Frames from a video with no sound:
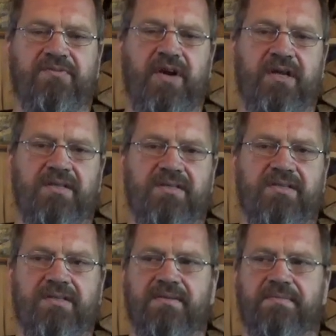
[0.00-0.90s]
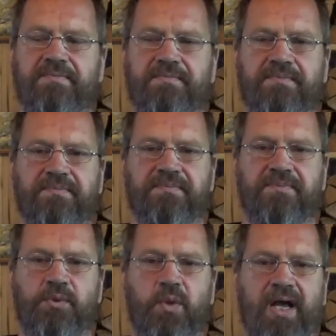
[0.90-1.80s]
friends
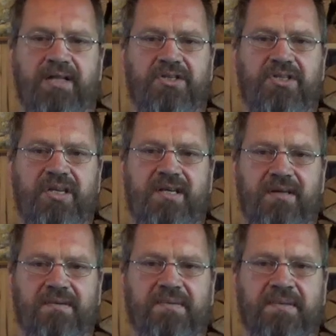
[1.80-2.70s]
who had the tea.